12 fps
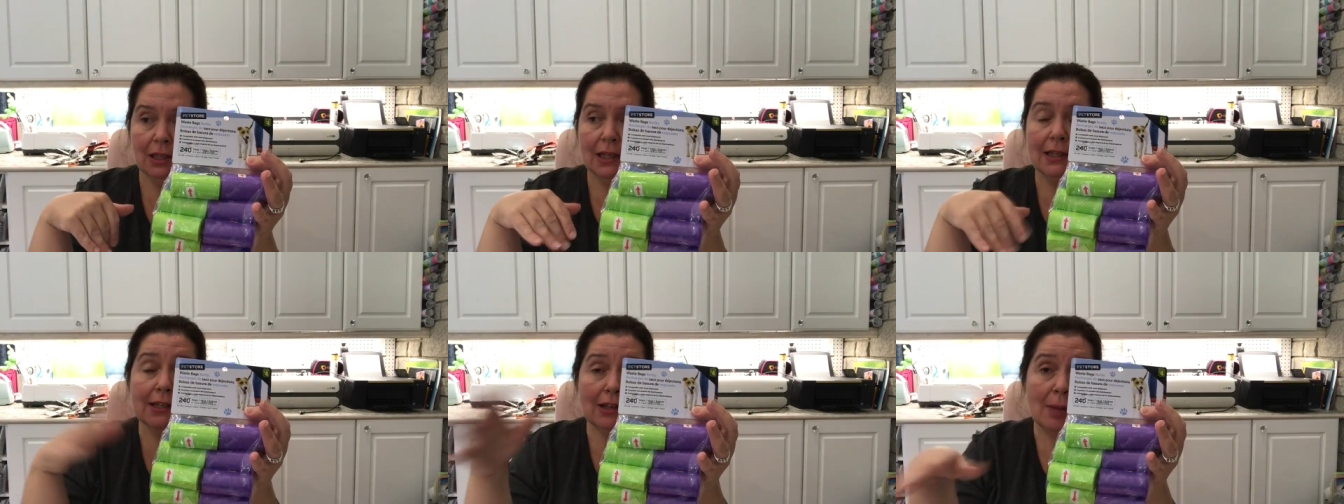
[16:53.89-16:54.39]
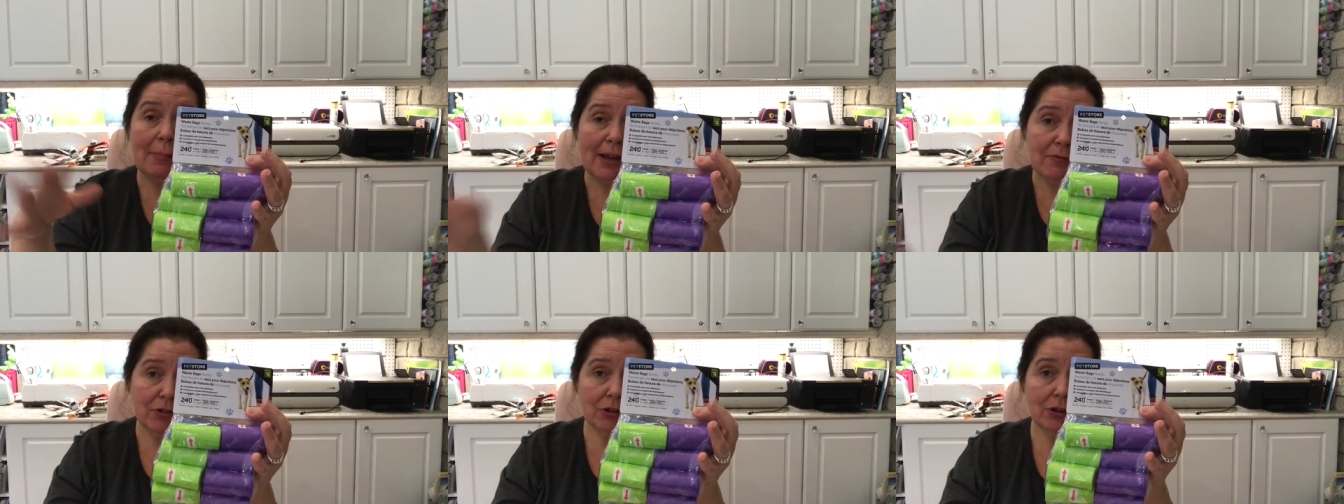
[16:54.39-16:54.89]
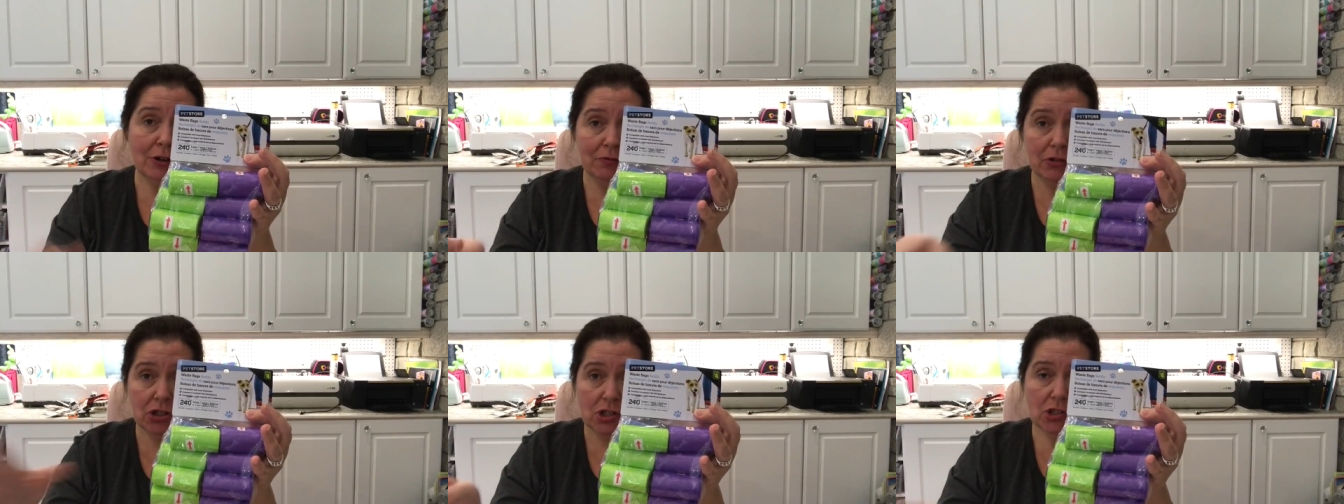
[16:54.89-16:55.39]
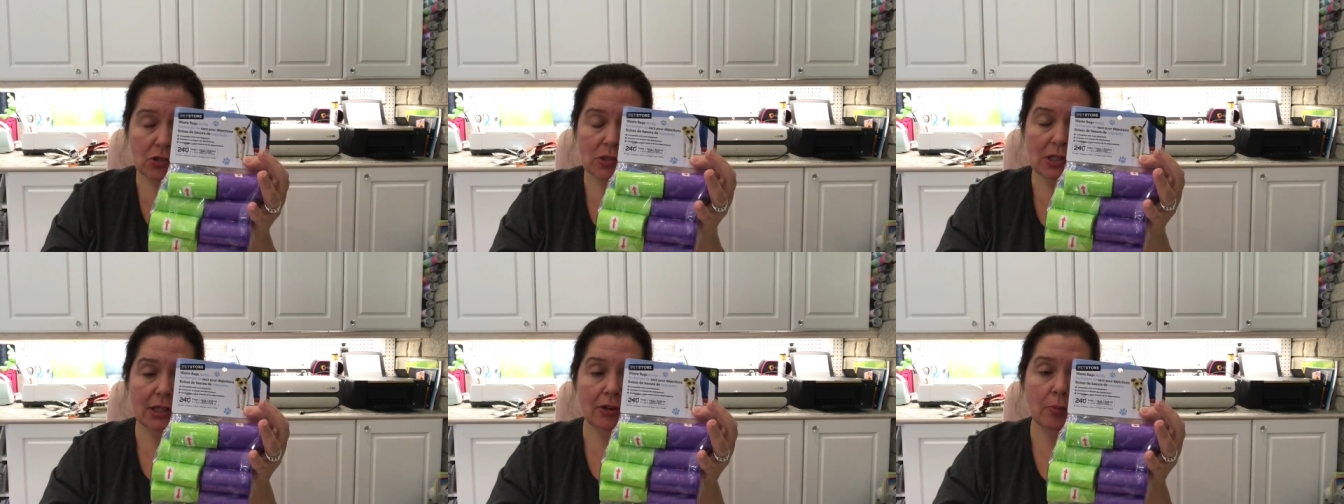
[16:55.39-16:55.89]
clean up after her, after she's used
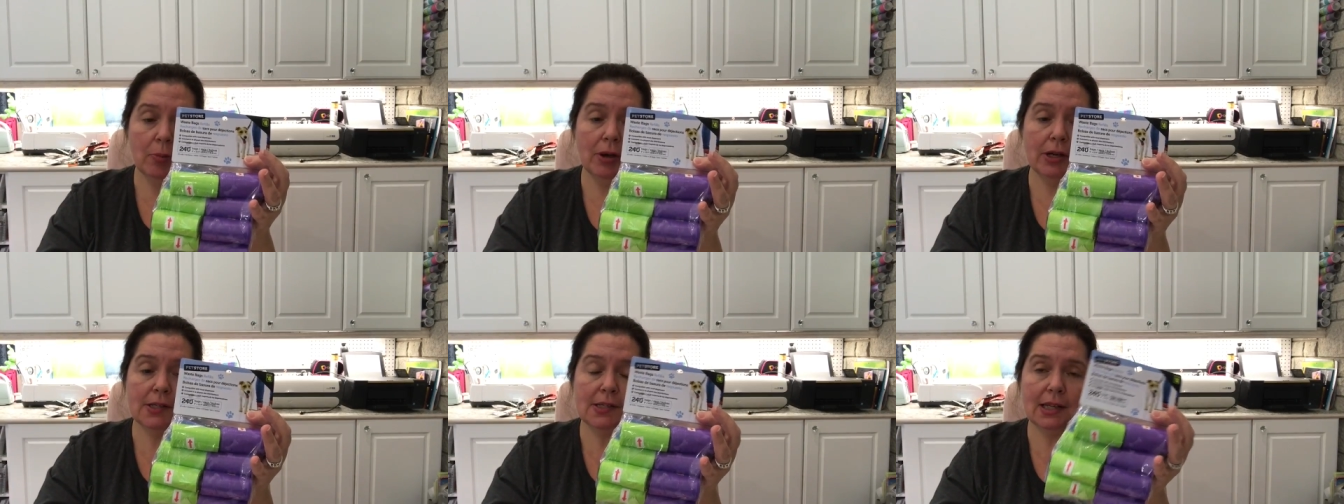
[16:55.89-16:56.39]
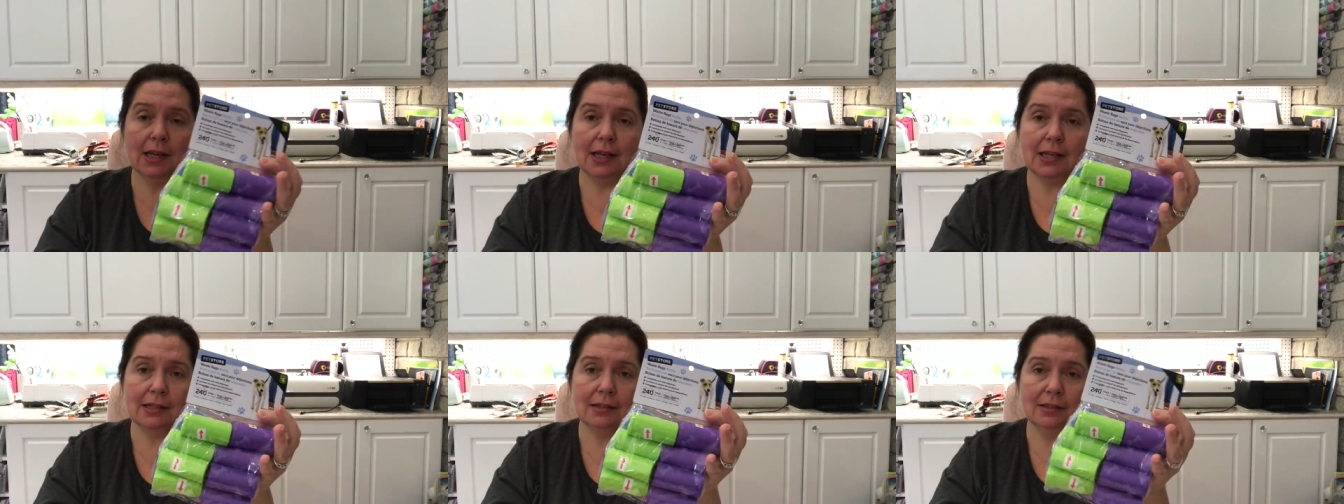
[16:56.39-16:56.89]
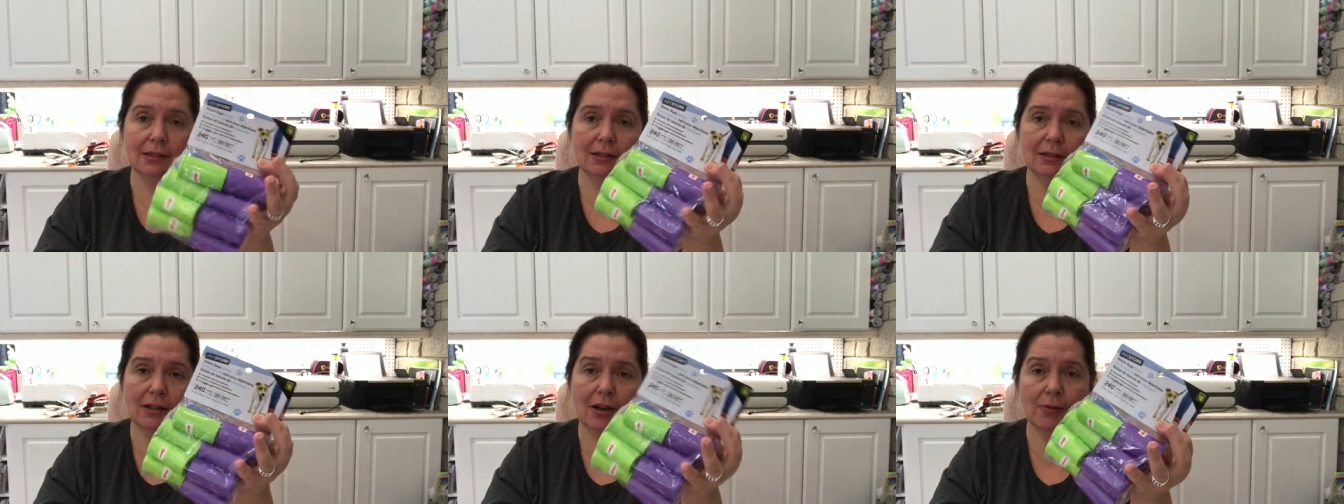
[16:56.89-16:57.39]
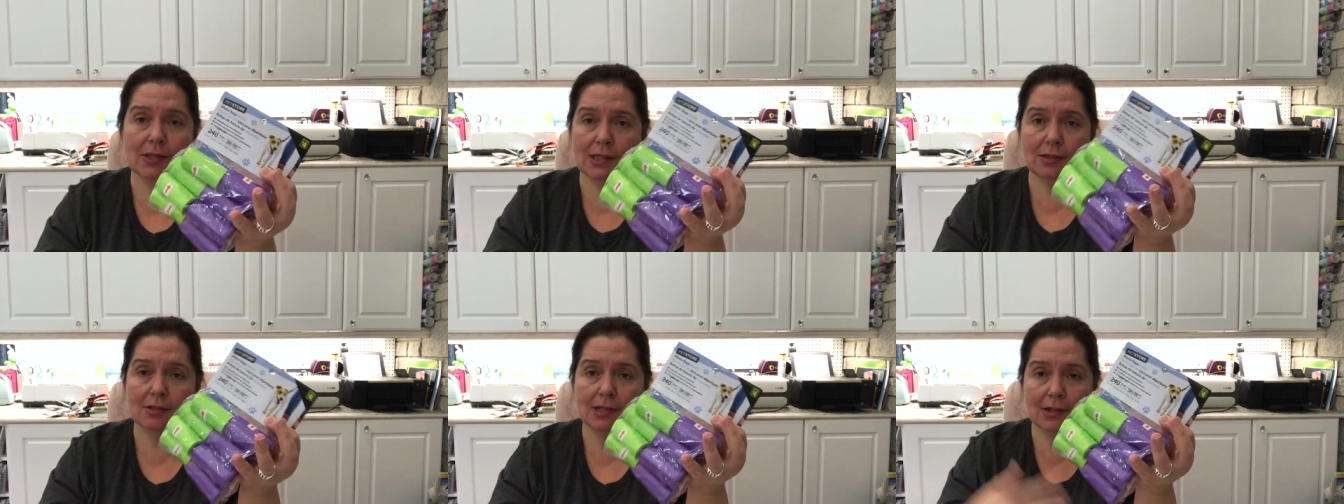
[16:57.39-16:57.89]
a litter box, I always
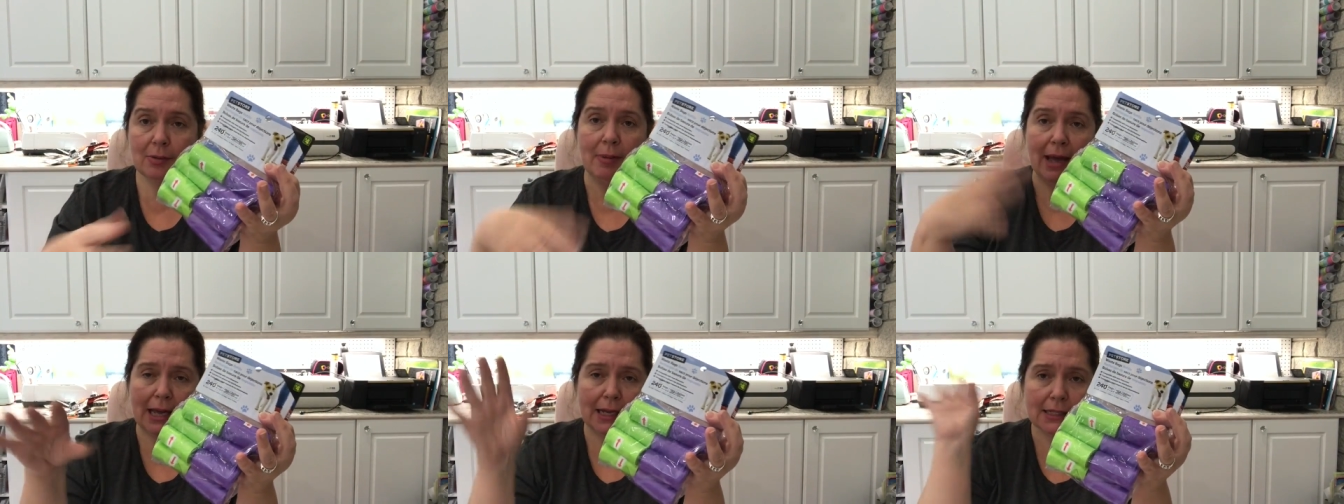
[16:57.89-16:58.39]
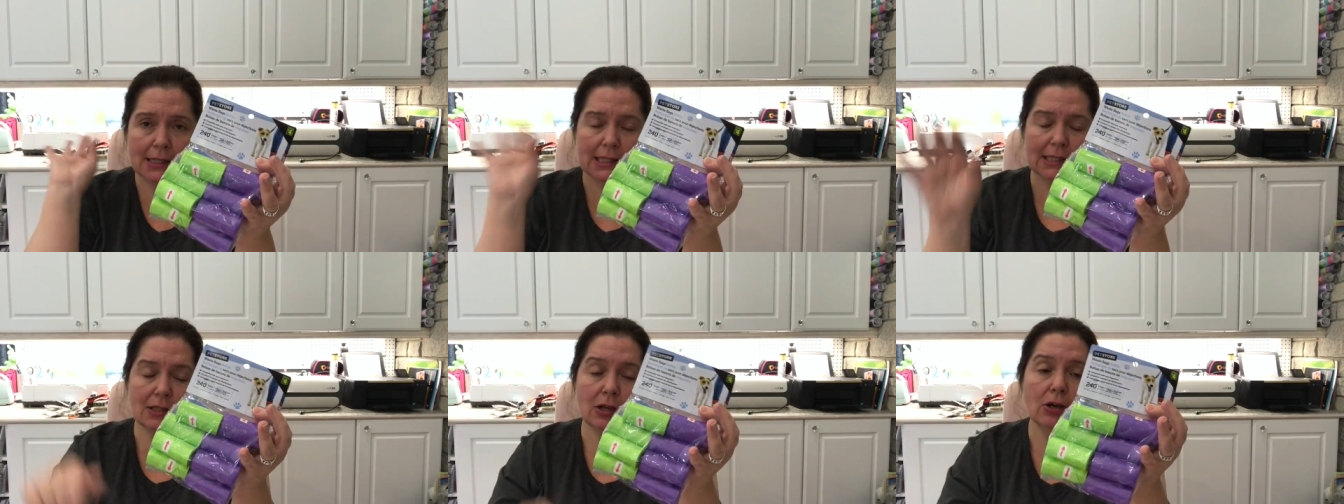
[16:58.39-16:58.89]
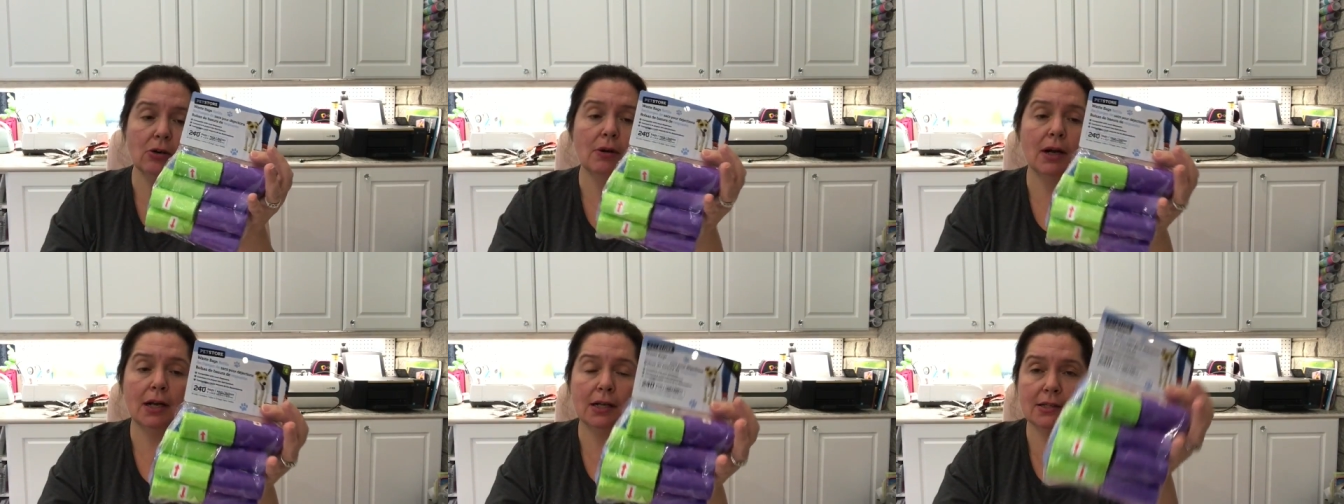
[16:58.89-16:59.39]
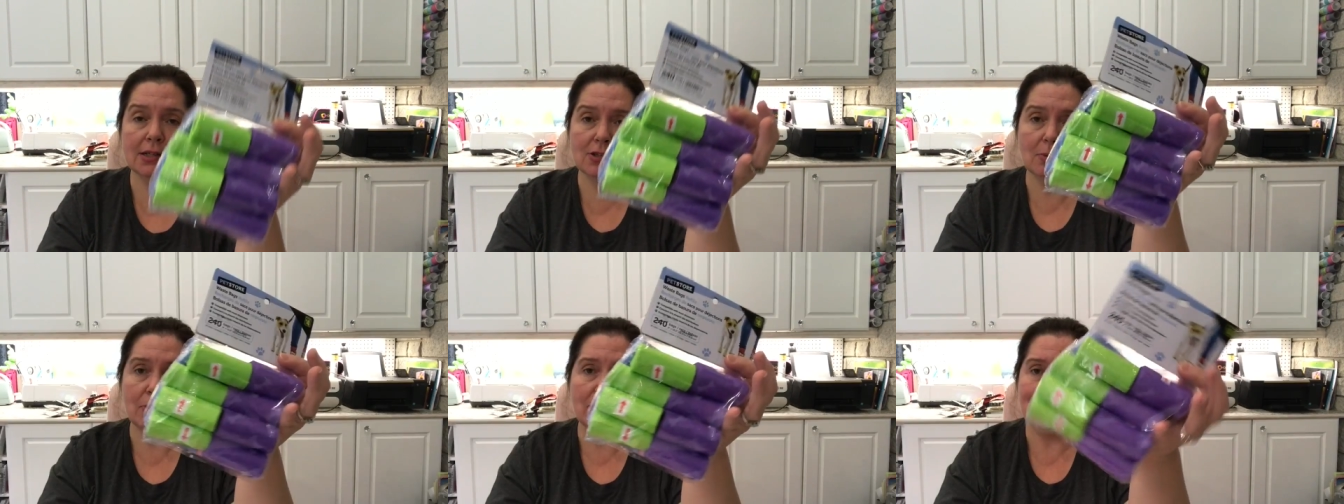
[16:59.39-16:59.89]
use little bags. So these
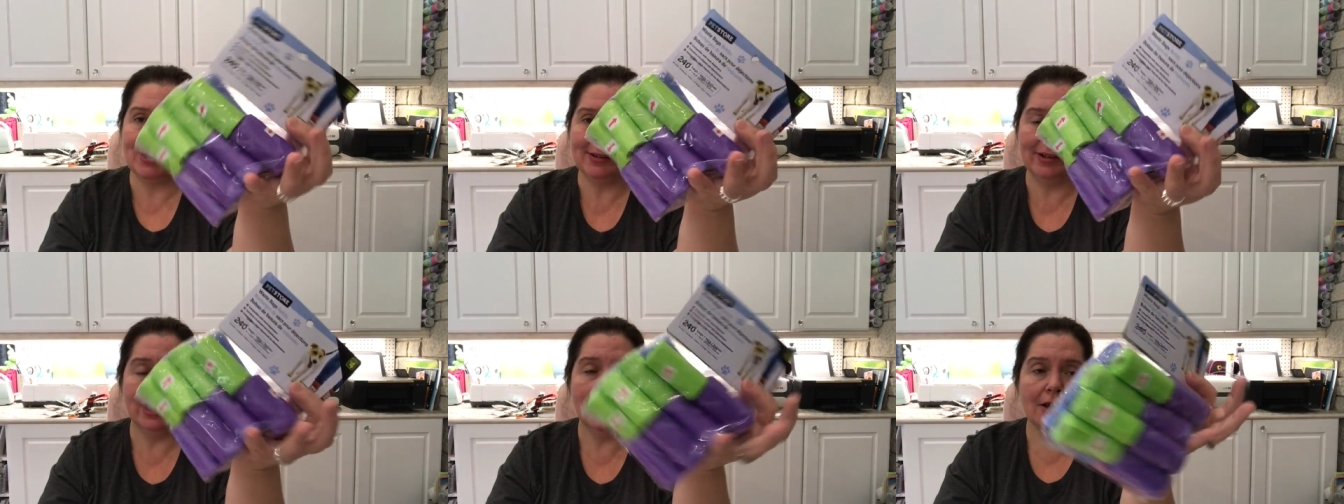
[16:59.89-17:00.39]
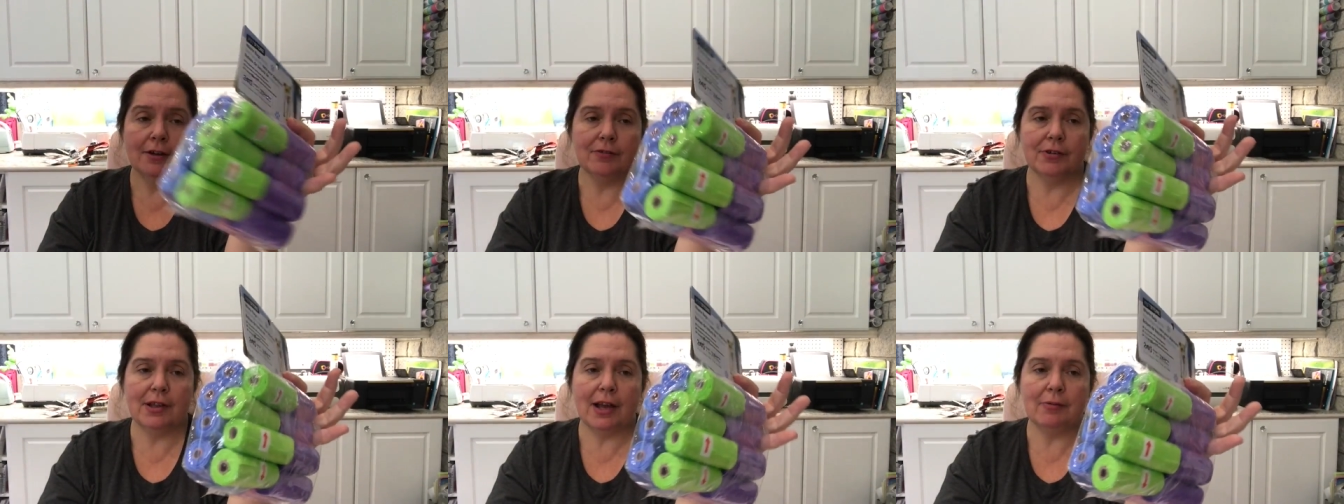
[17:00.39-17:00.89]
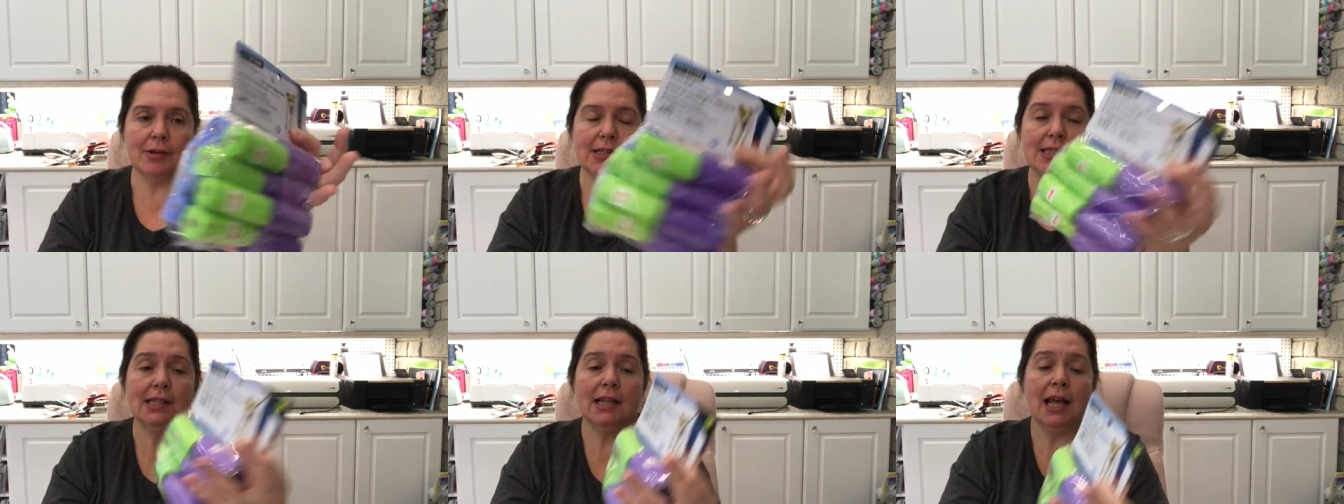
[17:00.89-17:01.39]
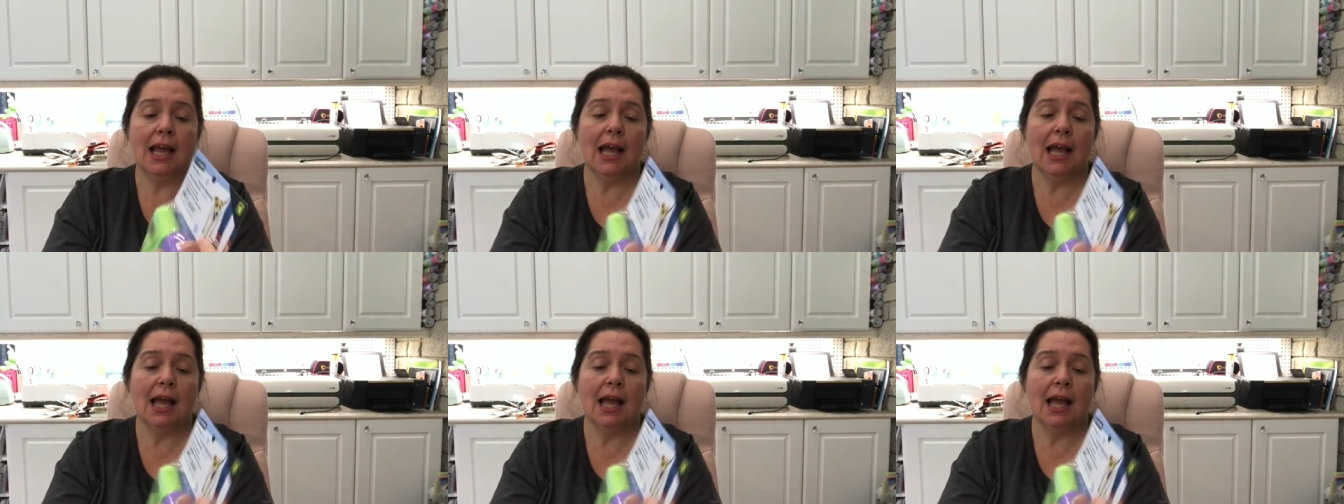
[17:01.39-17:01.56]
are perfect for that reason.